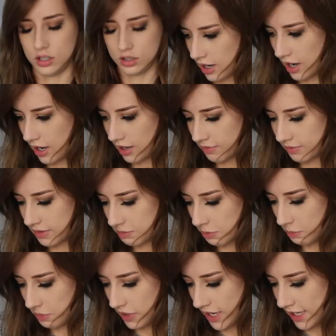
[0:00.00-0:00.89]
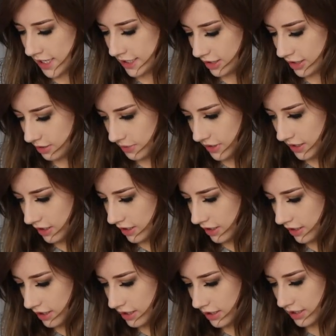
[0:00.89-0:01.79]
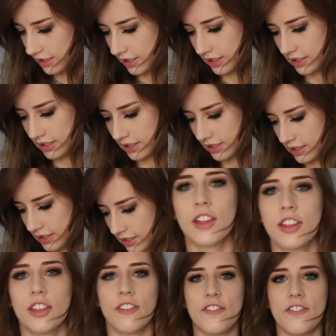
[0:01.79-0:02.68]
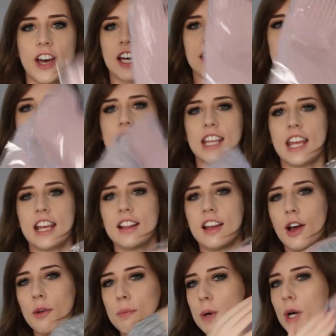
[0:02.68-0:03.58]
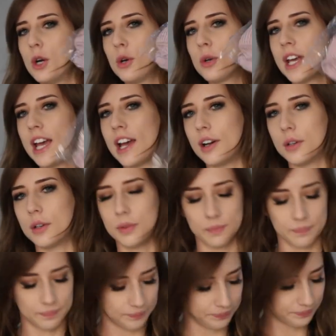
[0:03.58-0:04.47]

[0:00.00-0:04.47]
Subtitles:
Can't remember buying some of this. The first thing that I've pulled out